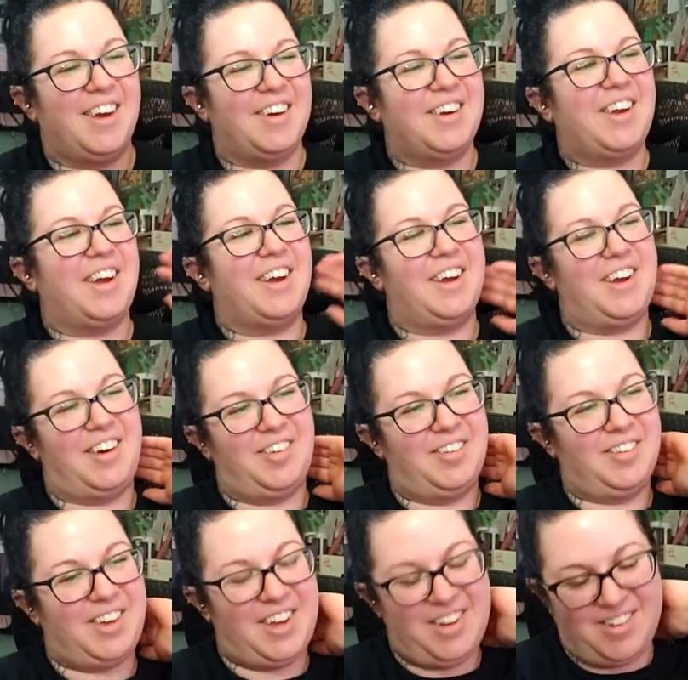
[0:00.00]
Okay, I
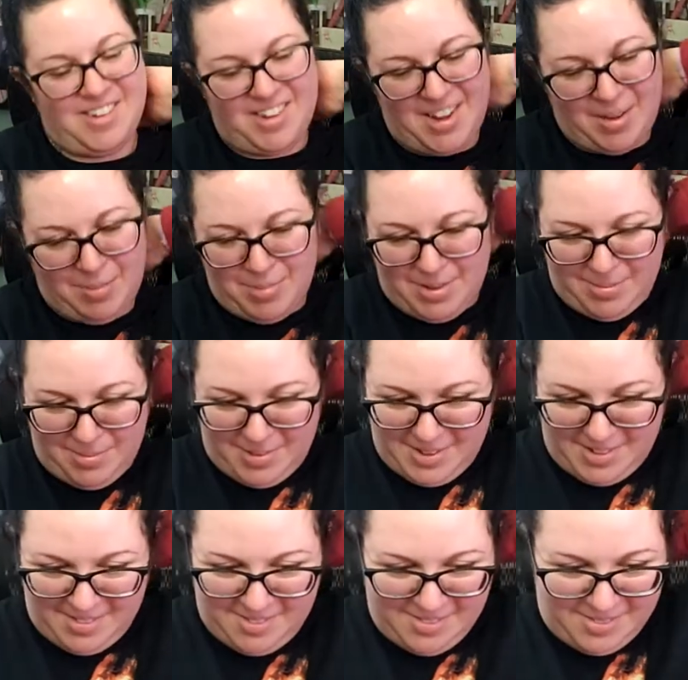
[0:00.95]
will get your tablet
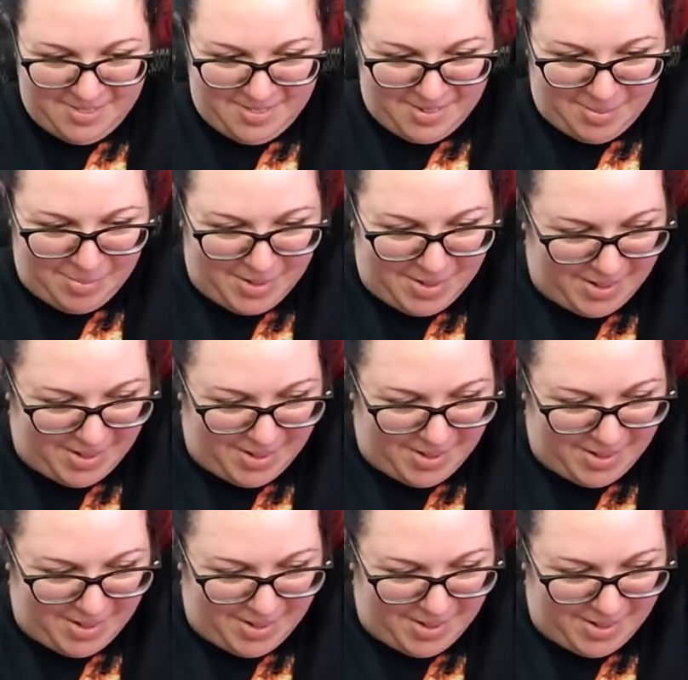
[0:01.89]
when I'm